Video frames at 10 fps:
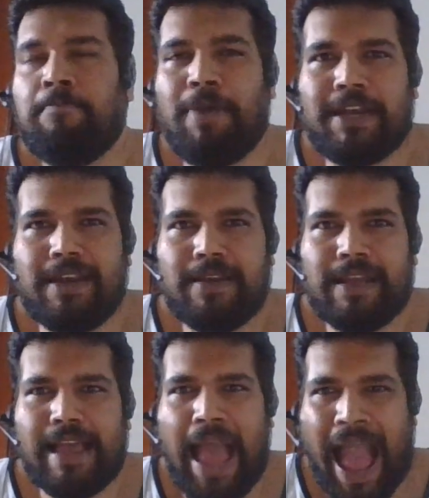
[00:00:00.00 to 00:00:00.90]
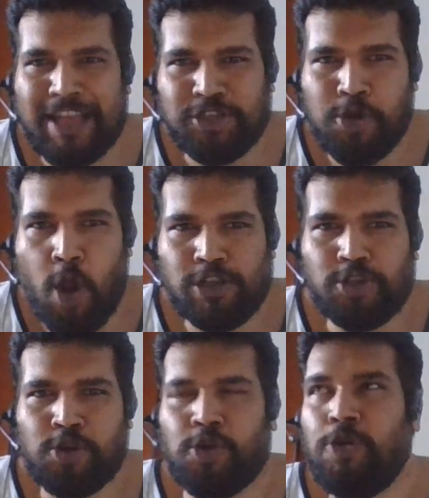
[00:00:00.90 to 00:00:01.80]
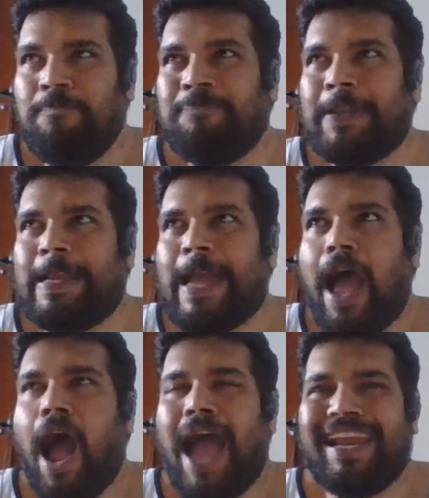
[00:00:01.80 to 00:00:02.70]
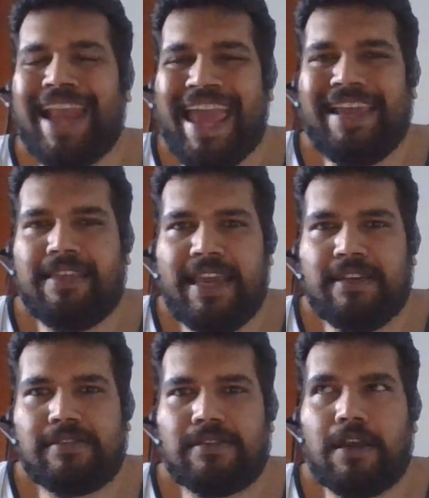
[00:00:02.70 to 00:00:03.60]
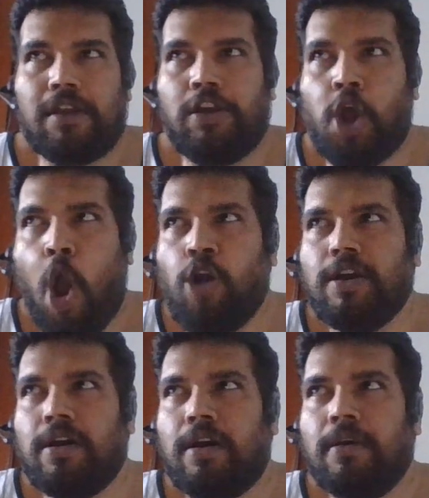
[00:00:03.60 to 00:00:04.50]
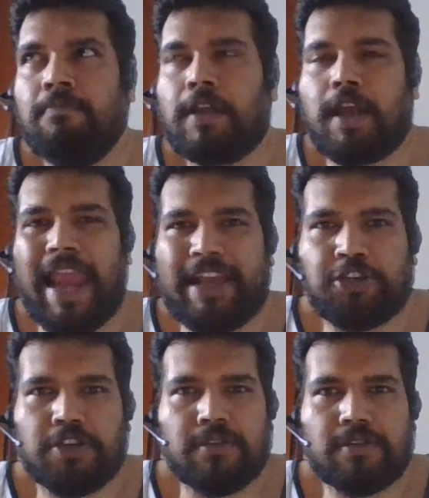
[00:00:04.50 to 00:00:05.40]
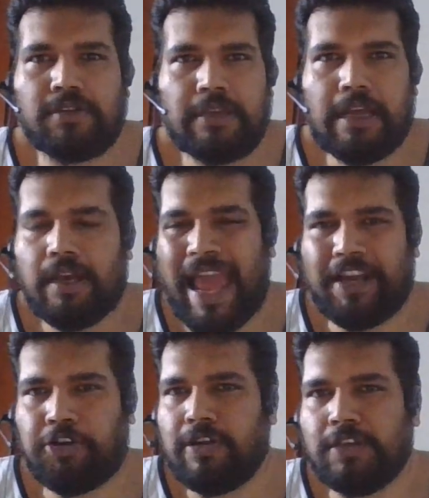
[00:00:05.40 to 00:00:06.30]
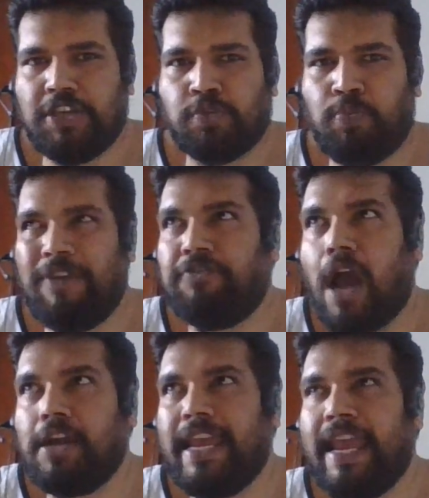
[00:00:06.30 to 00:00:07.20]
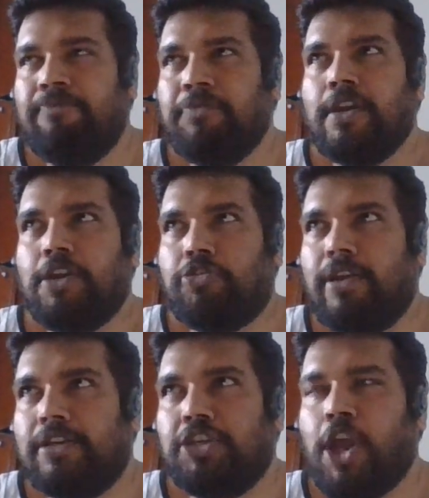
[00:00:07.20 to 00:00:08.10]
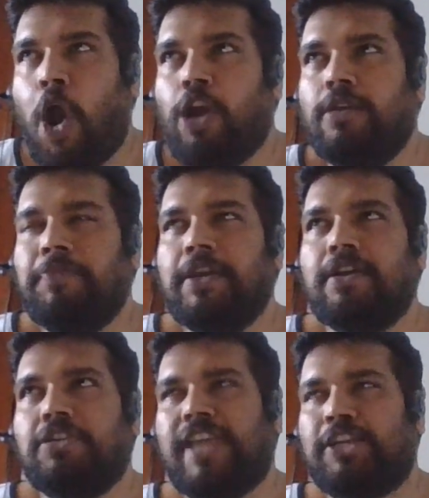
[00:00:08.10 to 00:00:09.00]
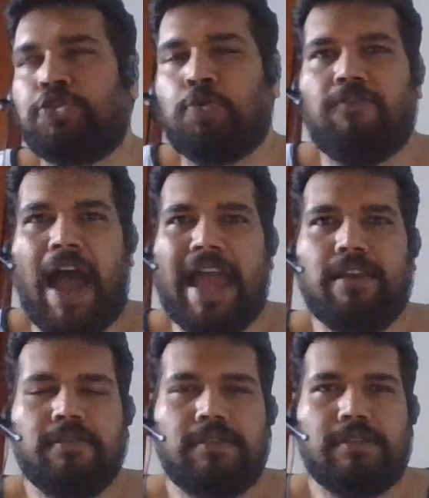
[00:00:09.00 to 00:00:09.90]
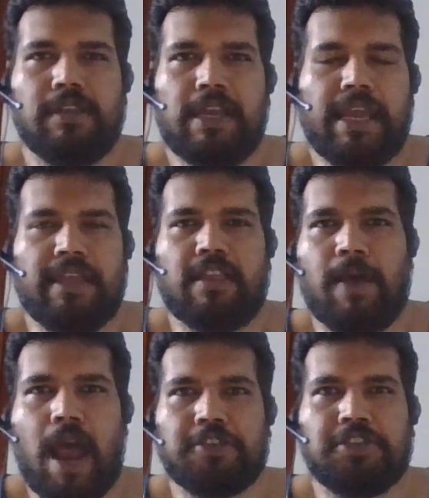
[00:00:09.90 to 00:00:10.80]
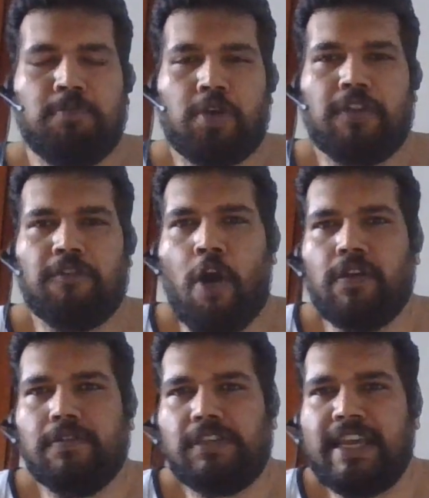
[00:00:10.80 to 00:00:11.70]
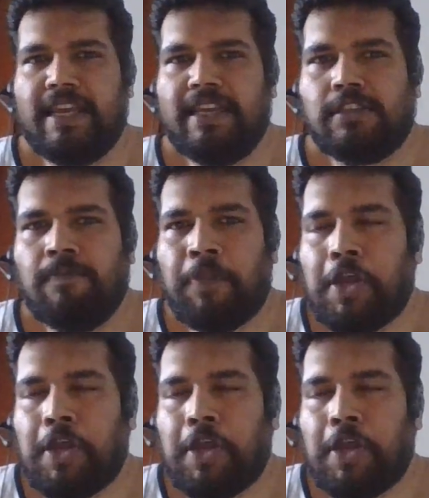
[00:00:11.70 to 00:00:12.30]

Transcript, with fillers: But as you also know, I like these longer collections like trilogies. We've done a trilogy on sexual violence in the Malazan Book of the Fallen series.